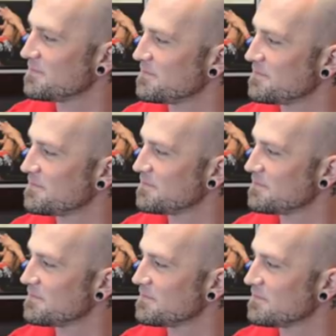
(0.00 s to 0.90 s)

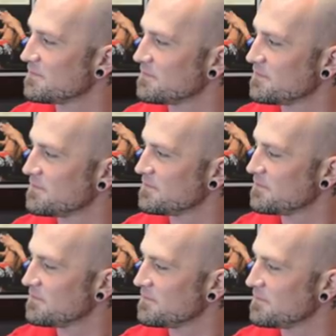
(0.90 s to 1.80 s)

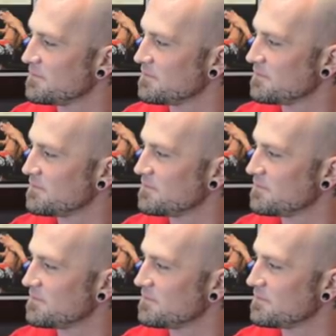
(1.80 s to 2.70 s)

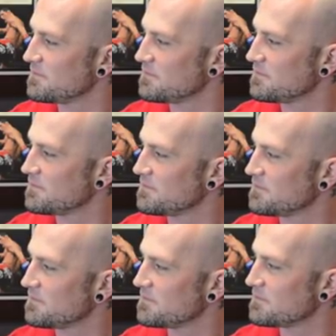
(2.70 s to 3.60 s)
The person shown says nothing.